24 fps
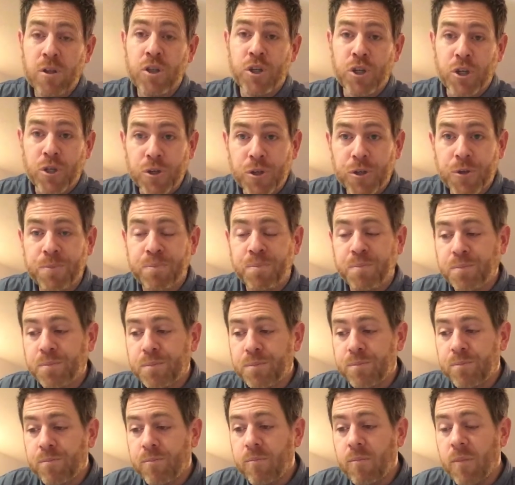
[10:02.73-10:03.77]
church.
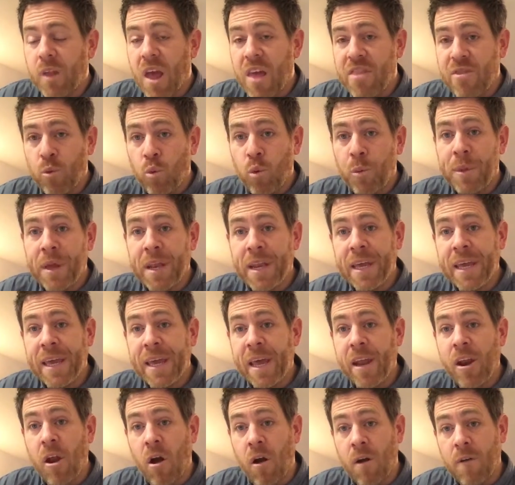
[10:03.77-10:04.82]
And then we'll meet
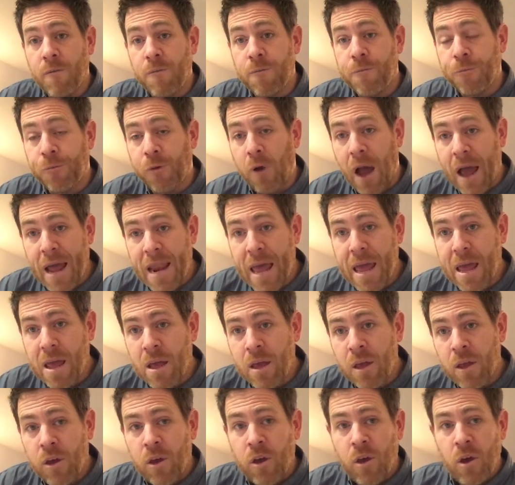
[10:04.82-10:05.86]
again on
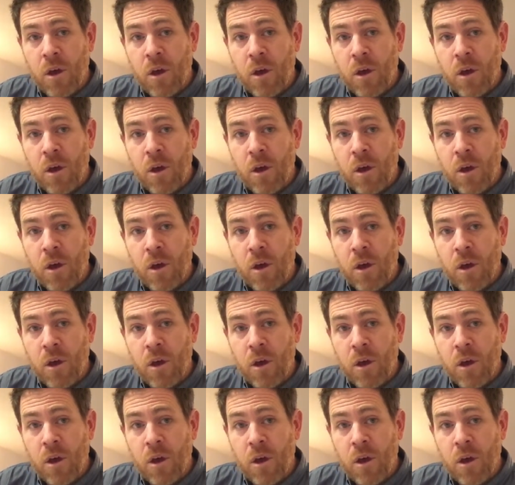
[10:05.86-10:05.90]
Friday,